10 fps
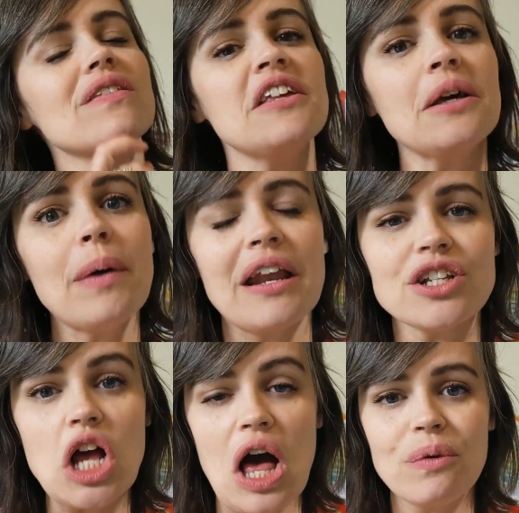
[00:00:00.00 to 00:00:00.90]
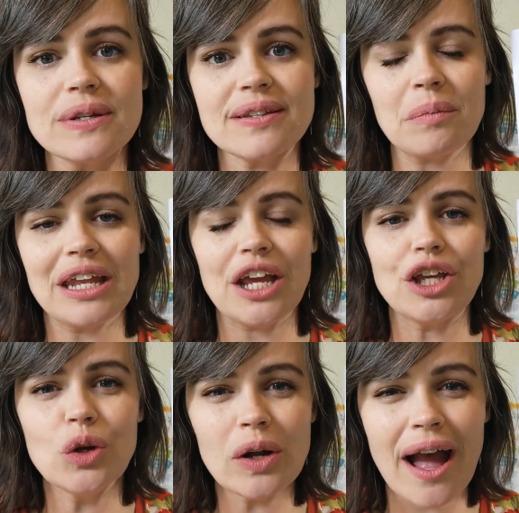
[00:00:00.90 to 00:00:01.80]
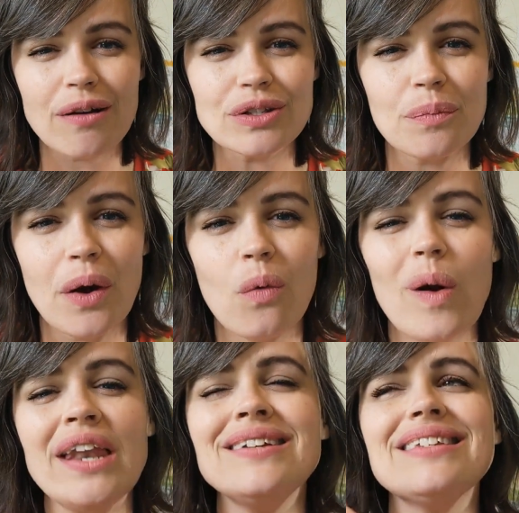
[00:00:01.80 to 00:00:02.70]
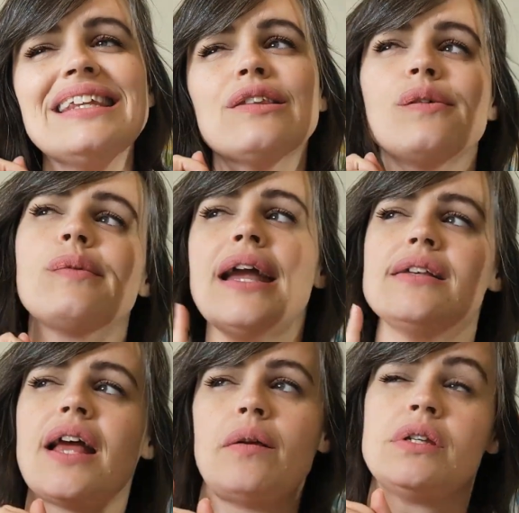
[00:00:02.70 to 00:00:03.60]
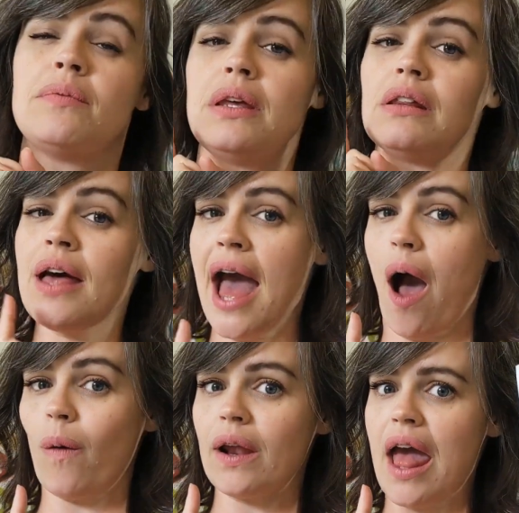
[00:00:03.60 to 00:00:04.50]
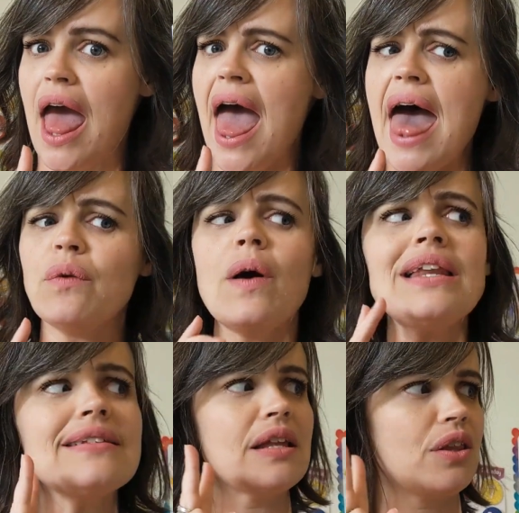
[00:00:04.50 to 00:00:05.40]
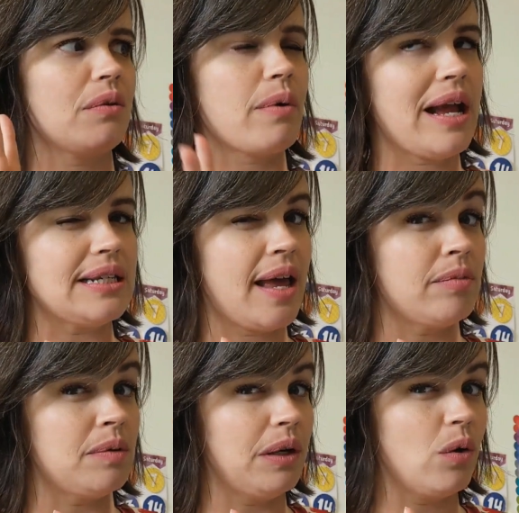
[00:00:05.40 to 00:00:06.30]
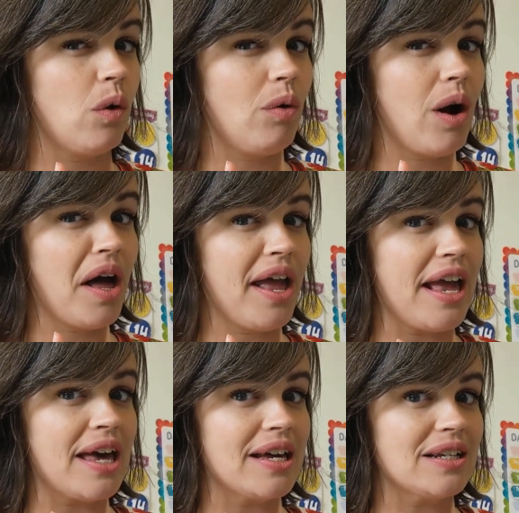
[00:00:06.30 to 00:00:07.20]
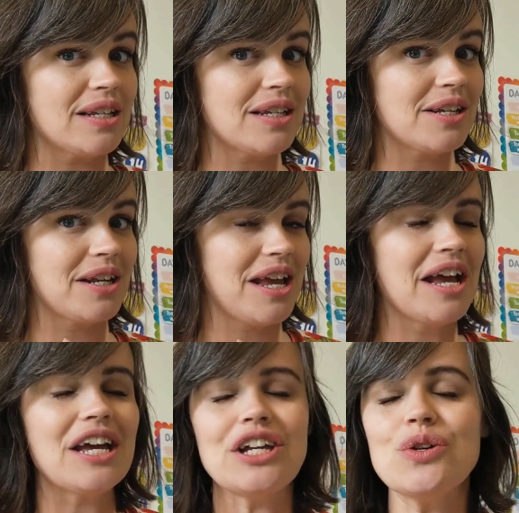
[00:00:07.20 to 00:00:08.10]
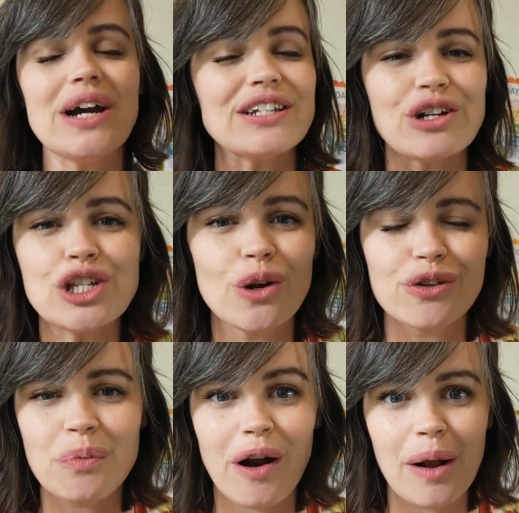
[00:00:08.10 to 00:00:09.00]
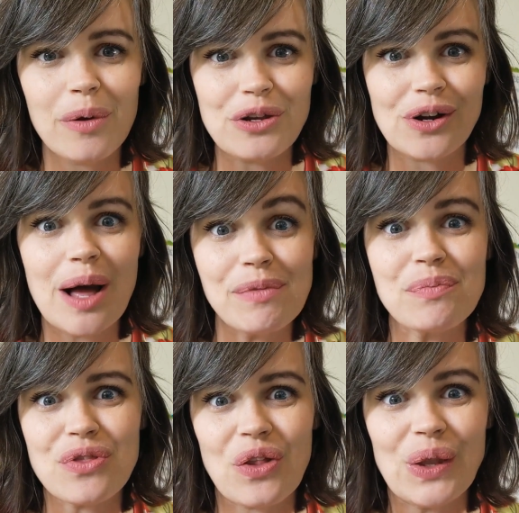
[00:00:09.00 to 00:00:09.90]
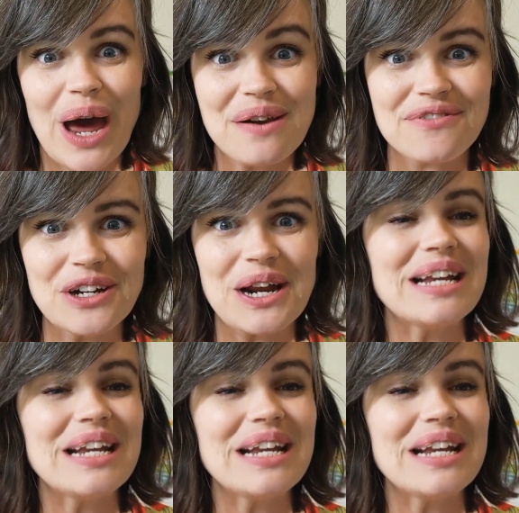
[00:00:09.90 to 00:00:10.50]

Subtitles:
you think about it and talk with somebody at your house about when is it the right time to be loud and when it the right time to be quiet? You guys are so smart. How about you come up with a lot of good